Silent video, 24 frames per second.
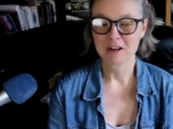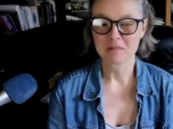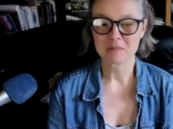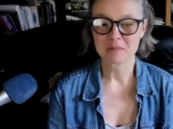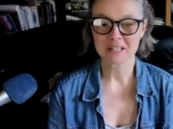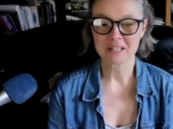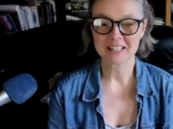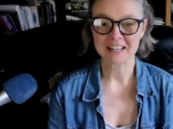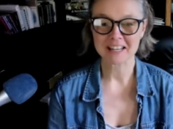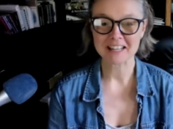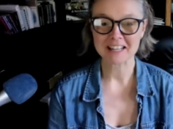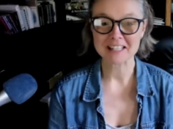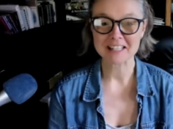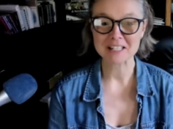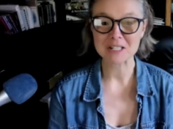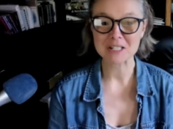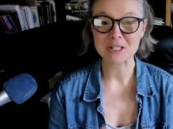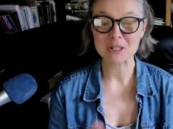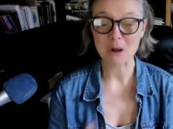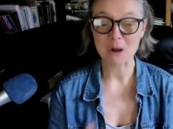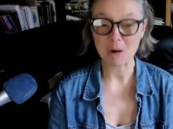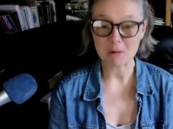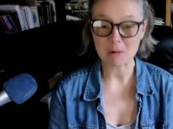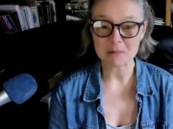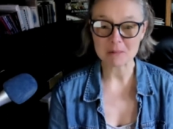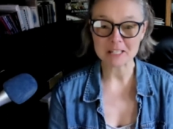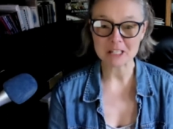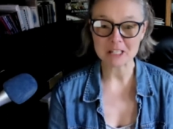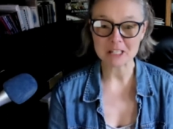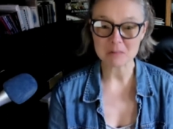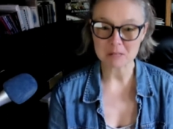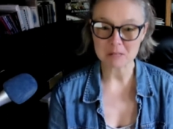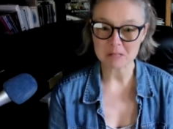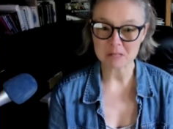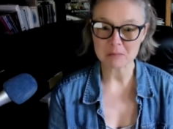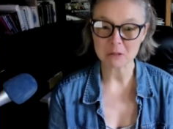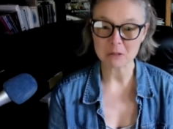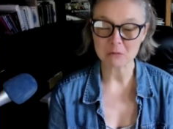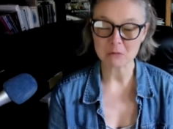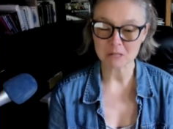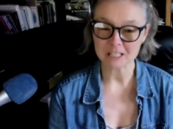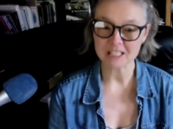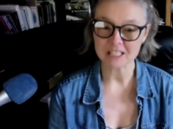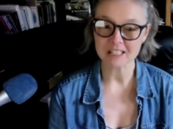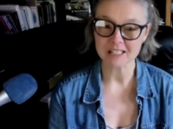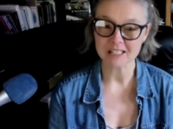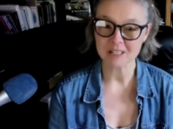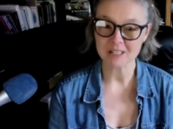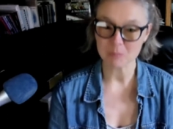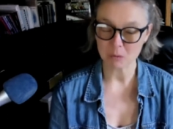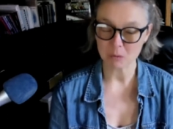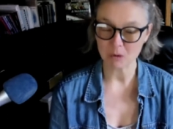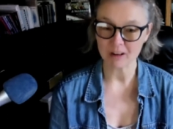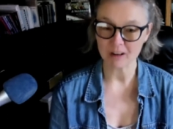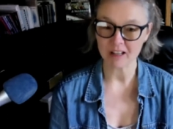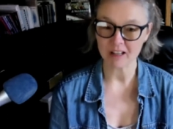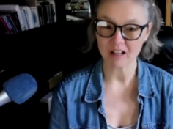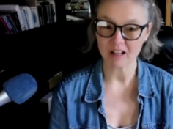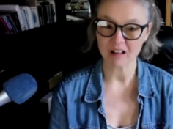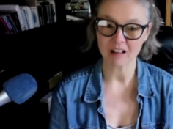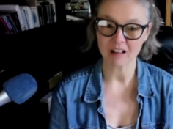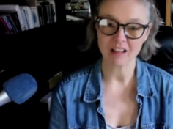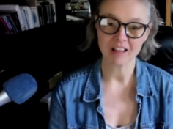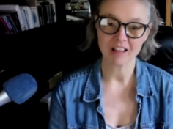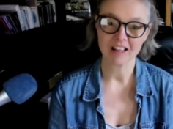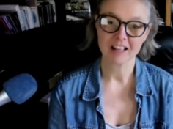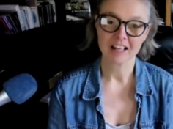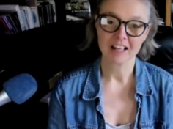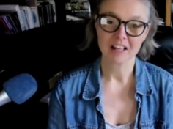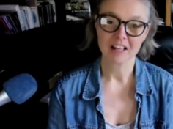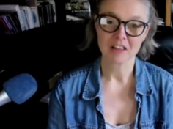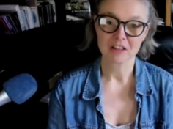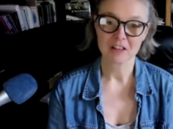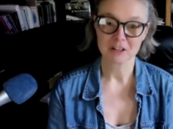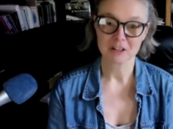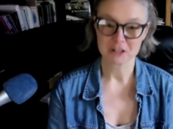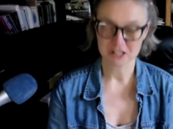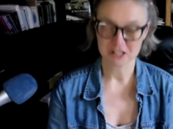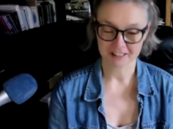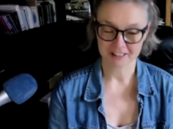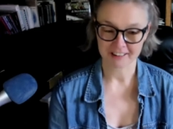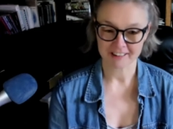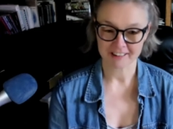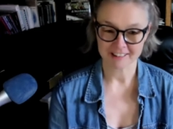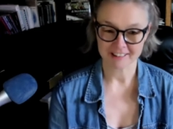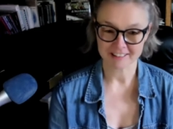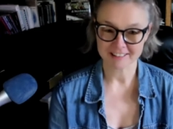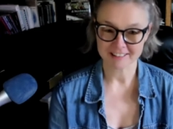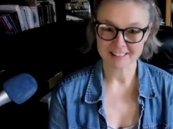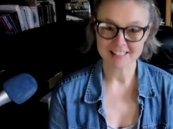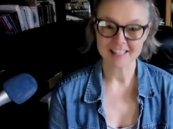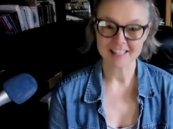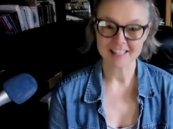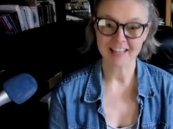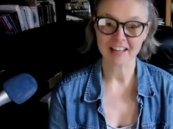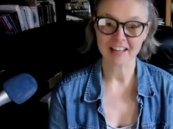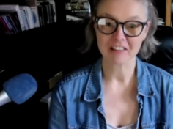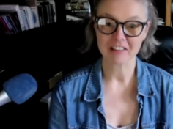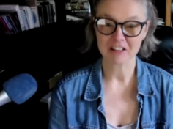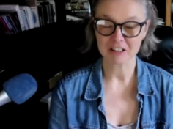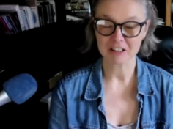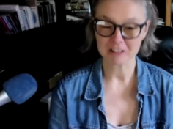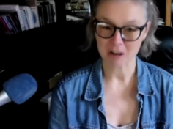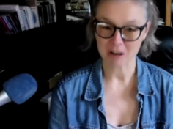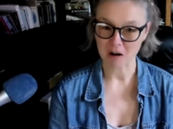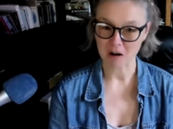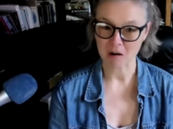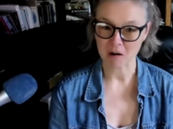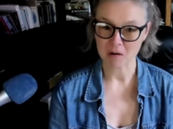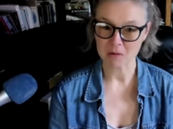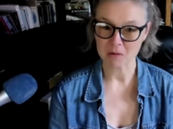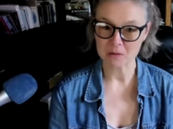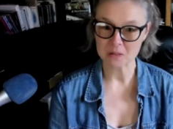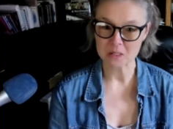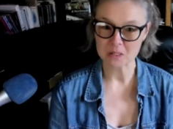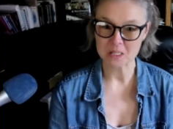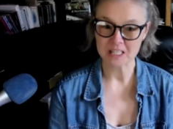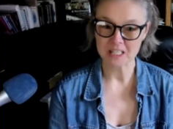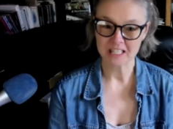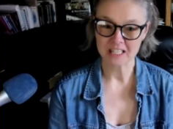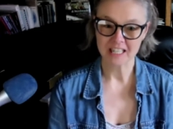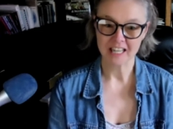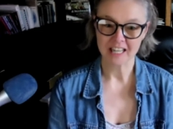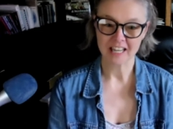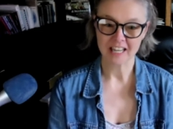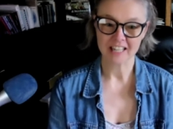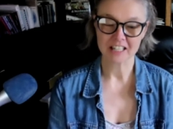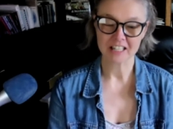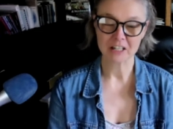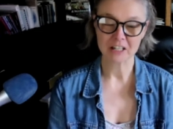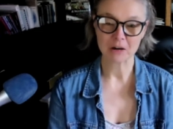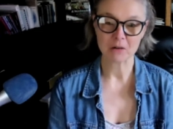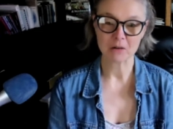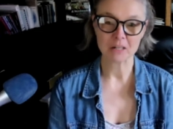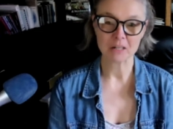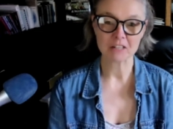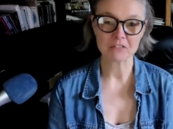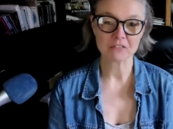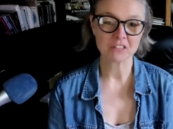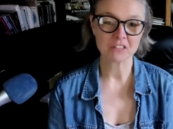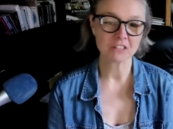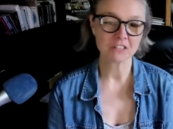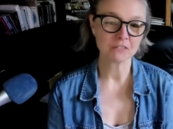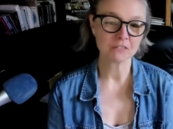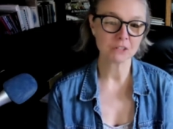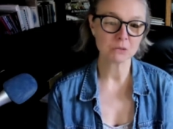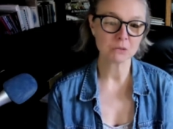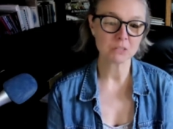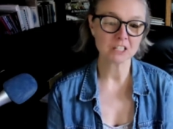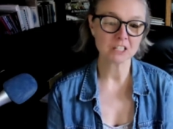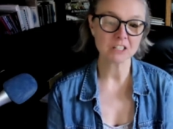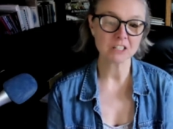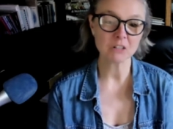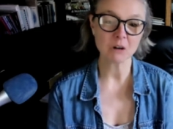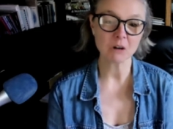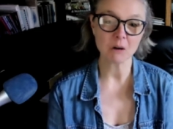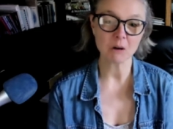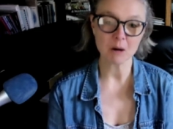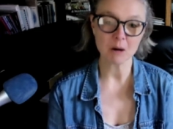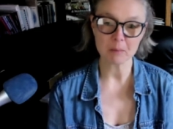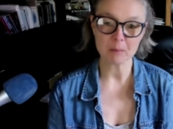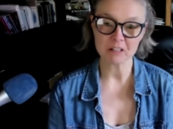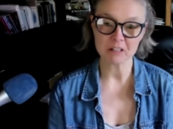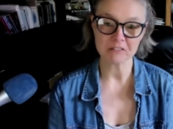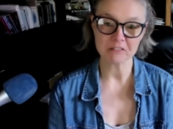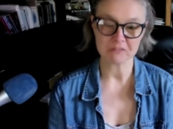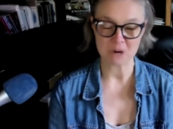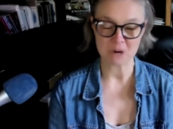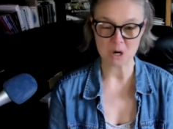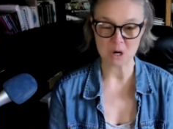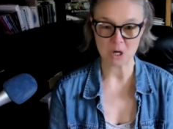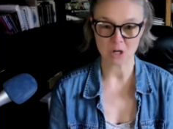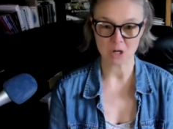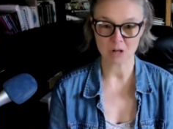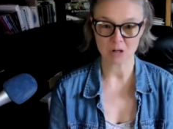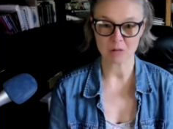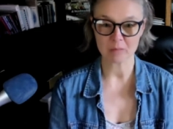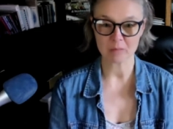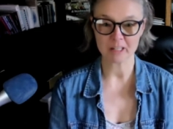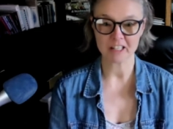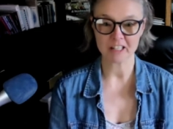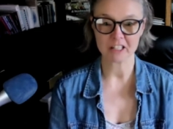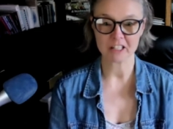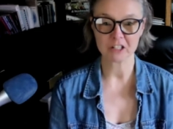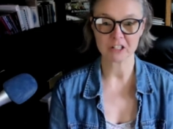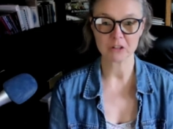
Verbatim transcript: because so many people want to spoil their chickens and their goats. If you didn't grow up on a farm and